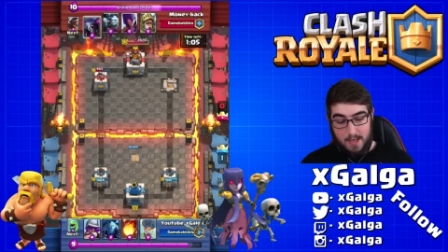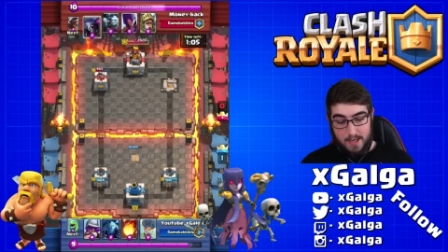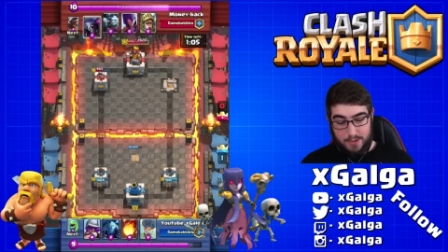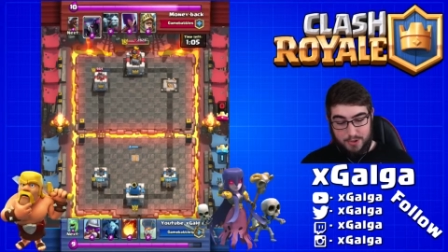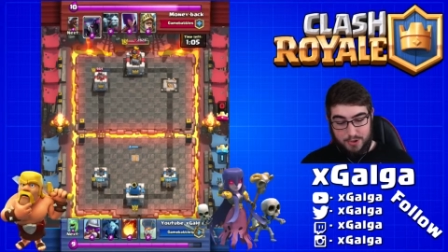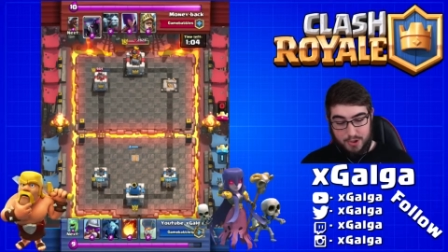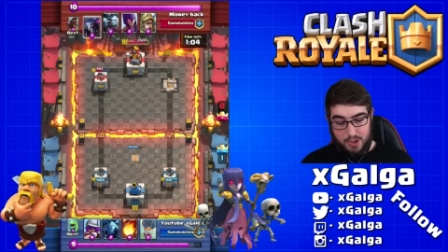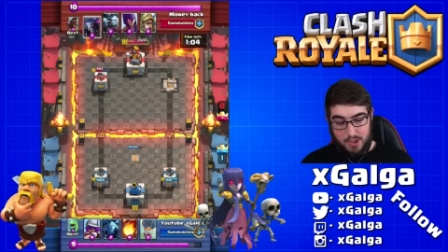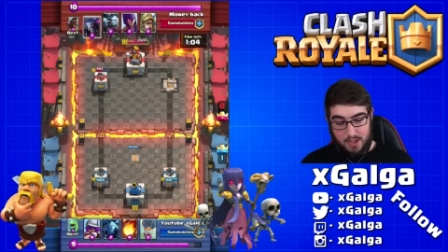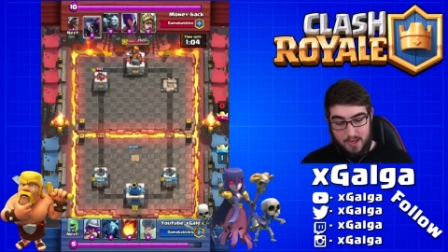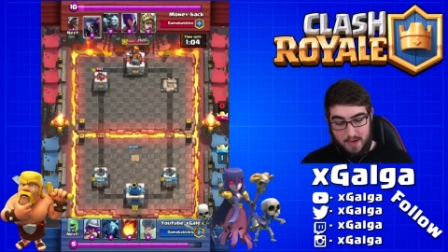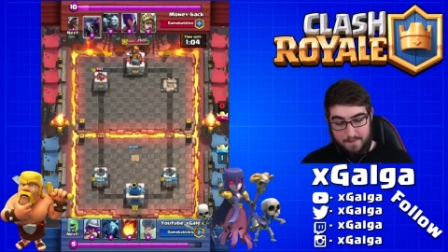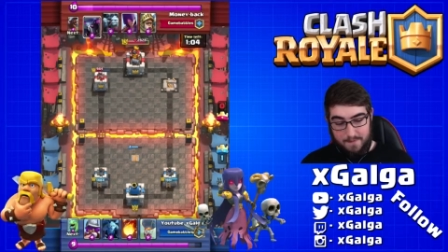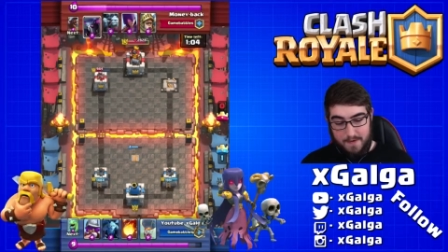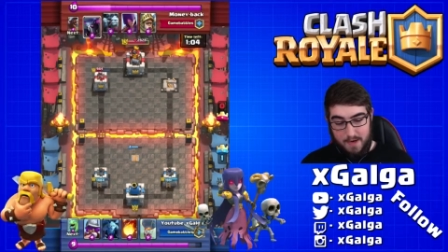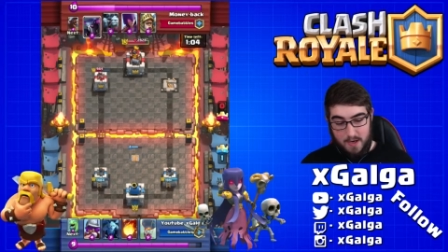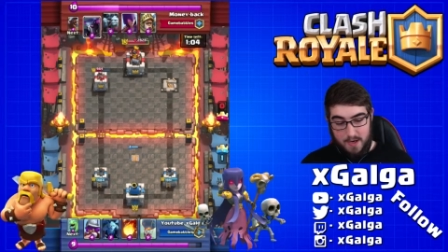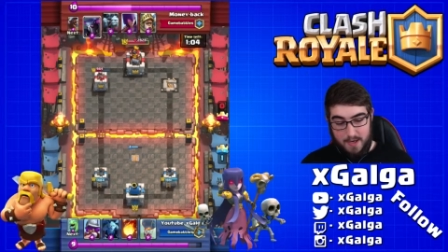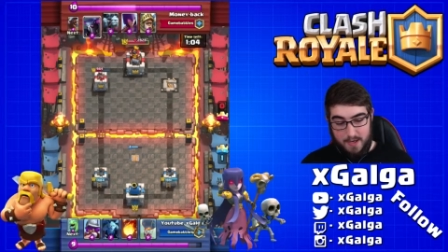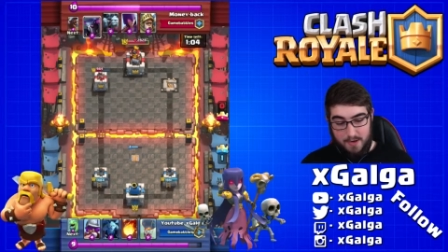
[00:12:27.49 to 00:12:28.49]
And sure
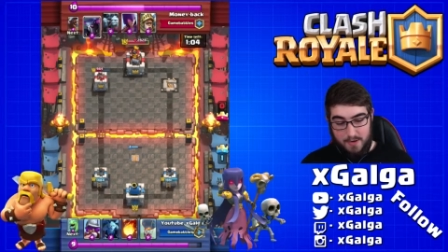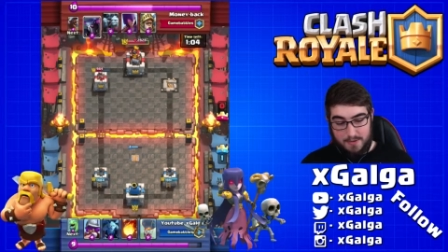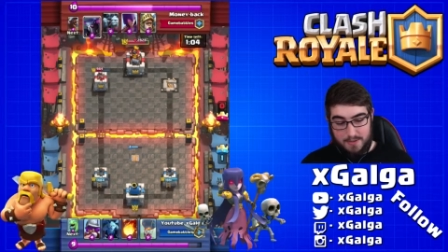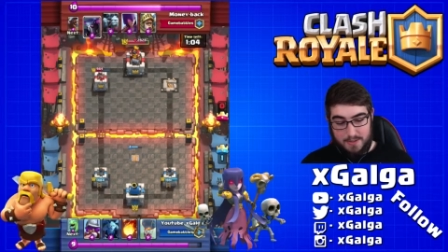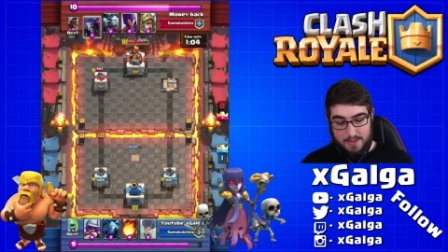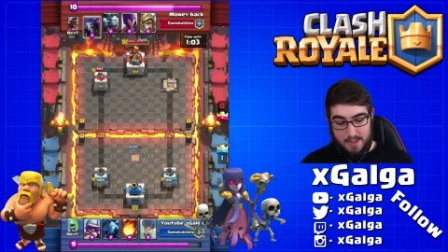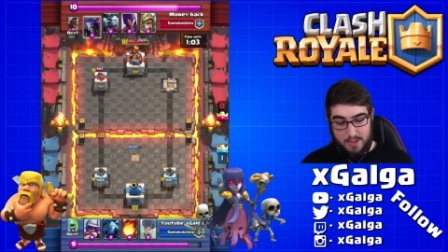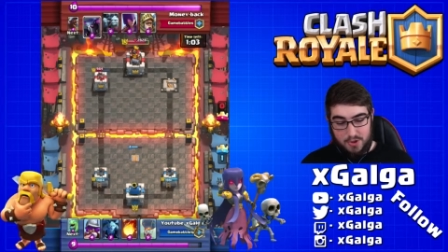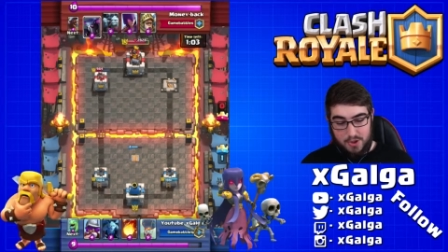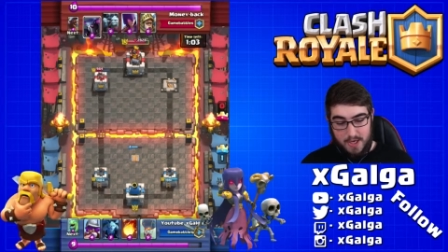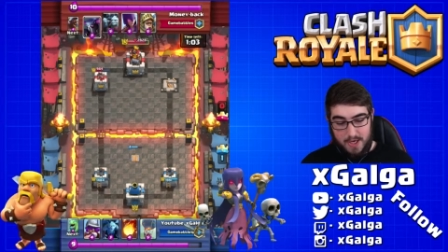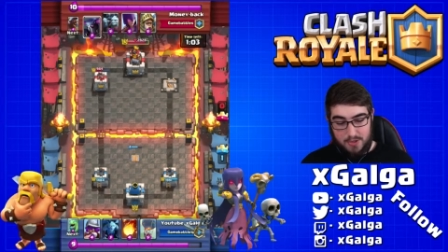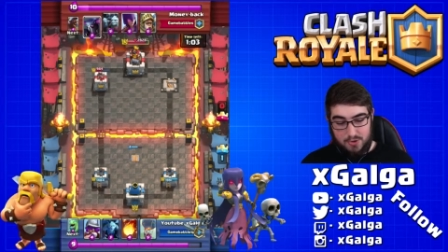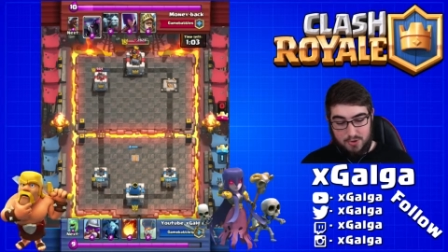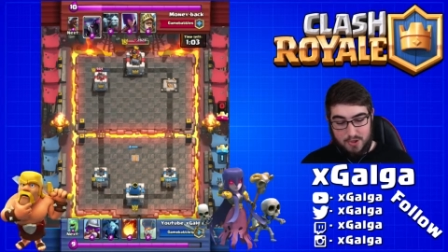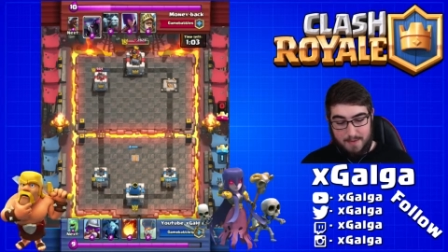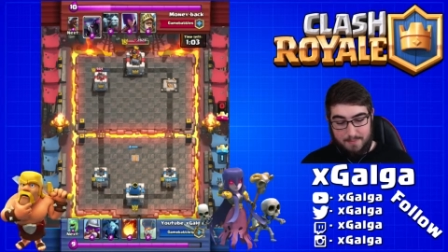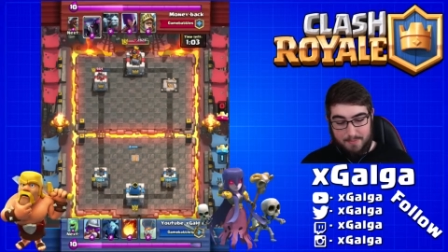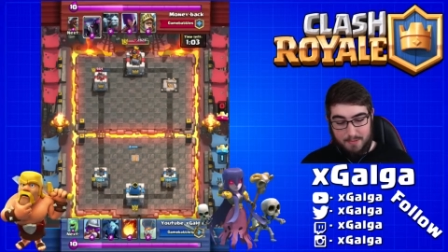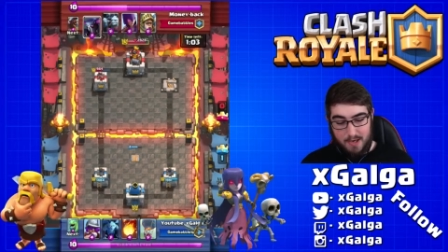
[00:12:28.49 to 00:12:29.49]
enough, here he goes. He's going to try and
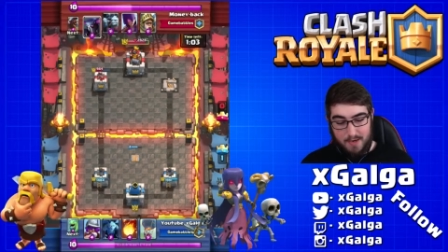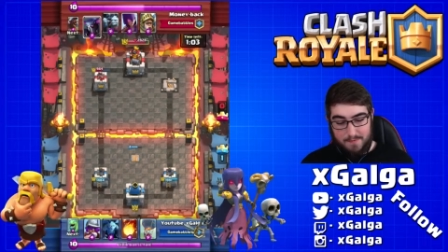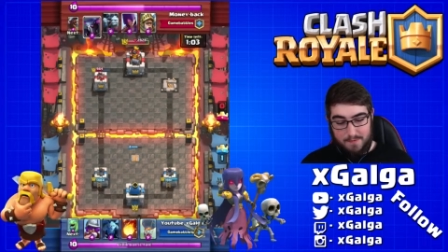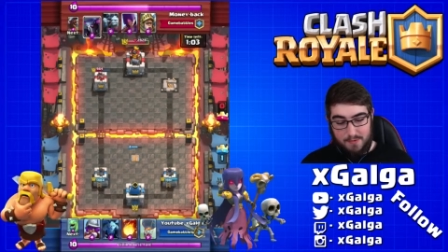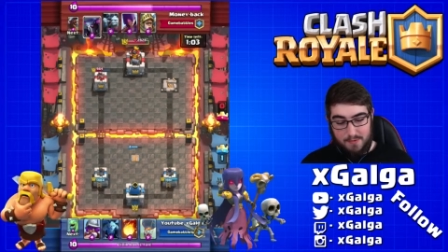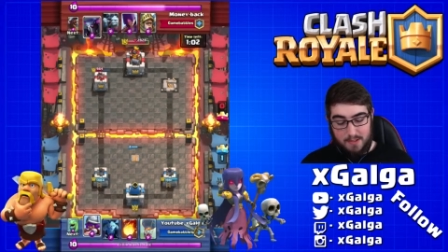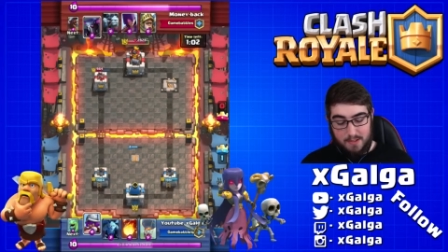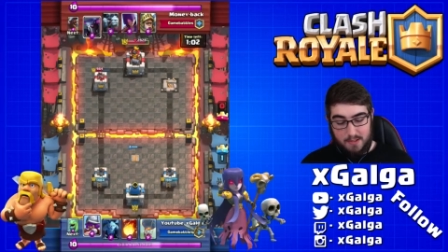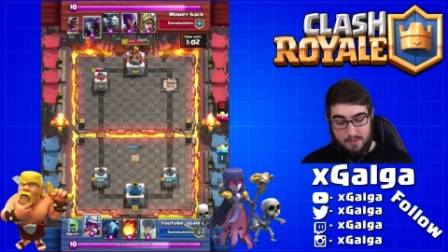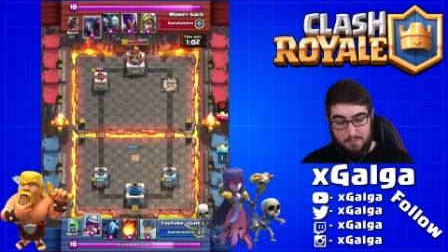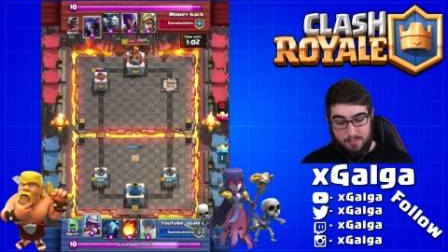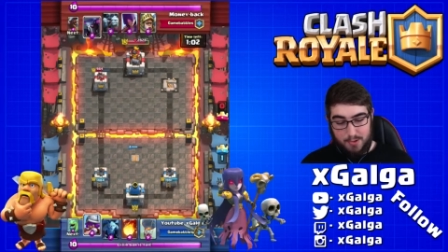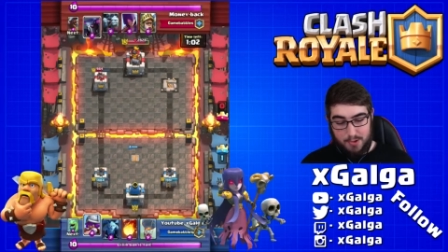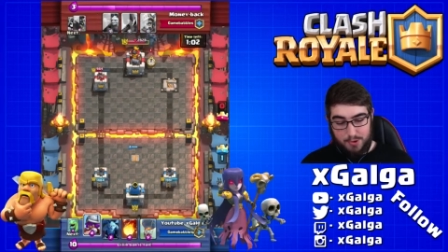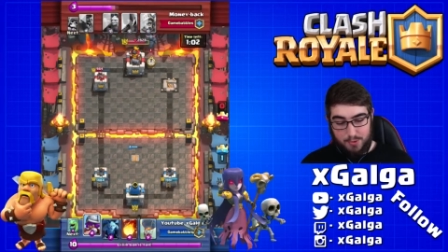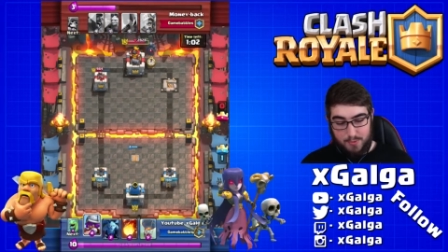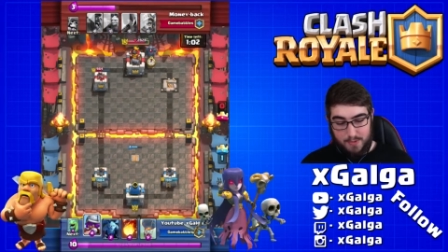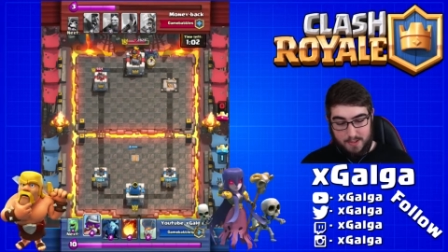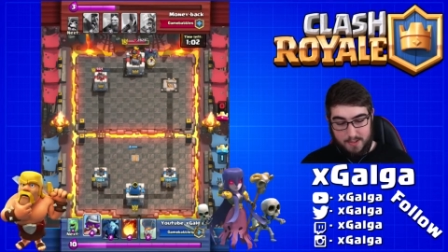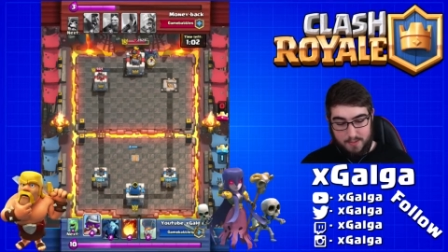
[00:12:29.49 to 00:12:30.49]
drop it off, do another
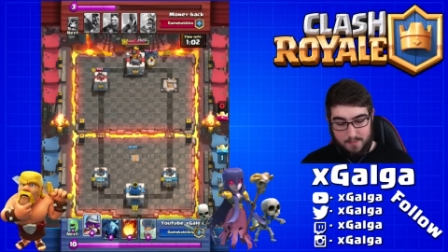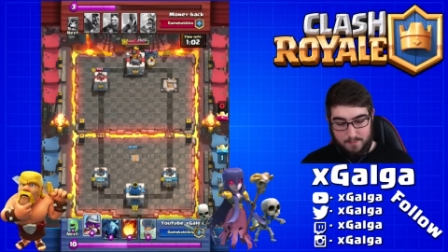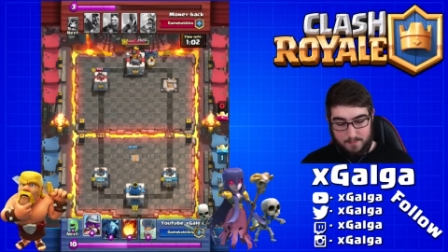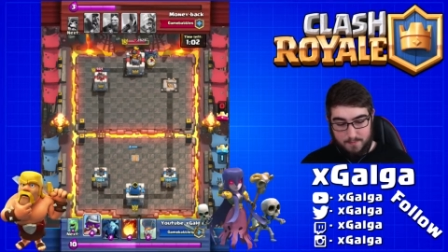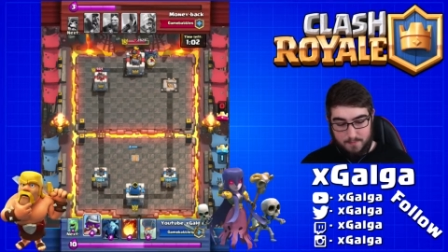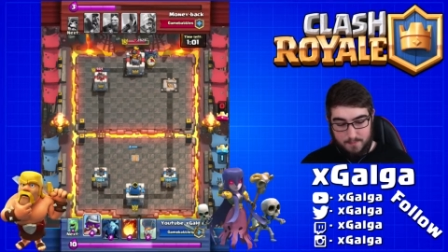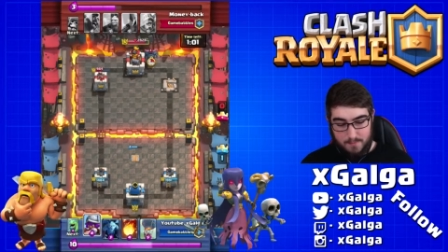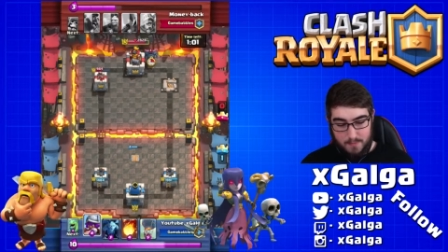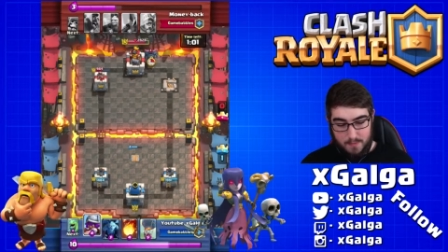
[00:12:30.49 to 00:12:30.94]
push with it.